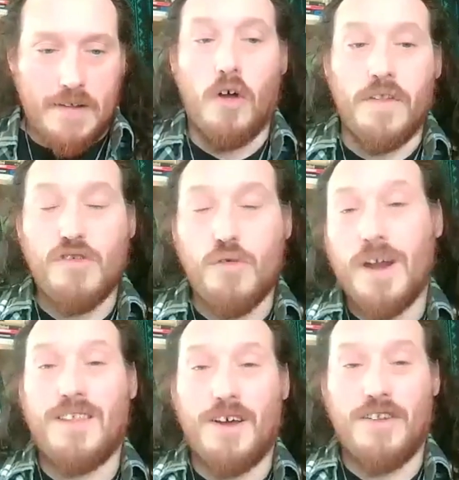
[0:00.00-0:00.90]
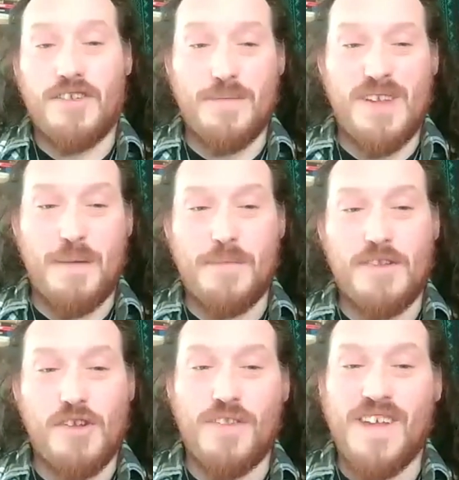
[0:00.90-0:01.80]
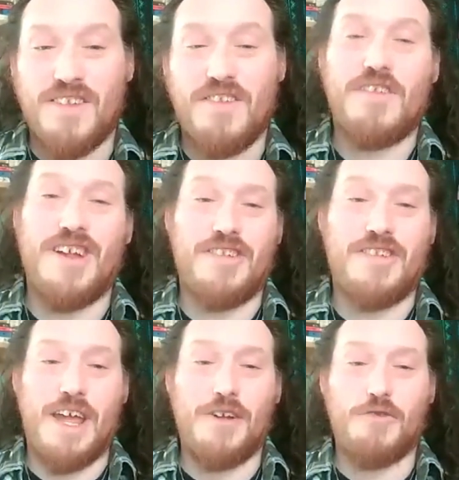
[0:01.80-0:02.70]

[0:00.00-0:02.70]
On the twenty-third of September two thousand sixteen,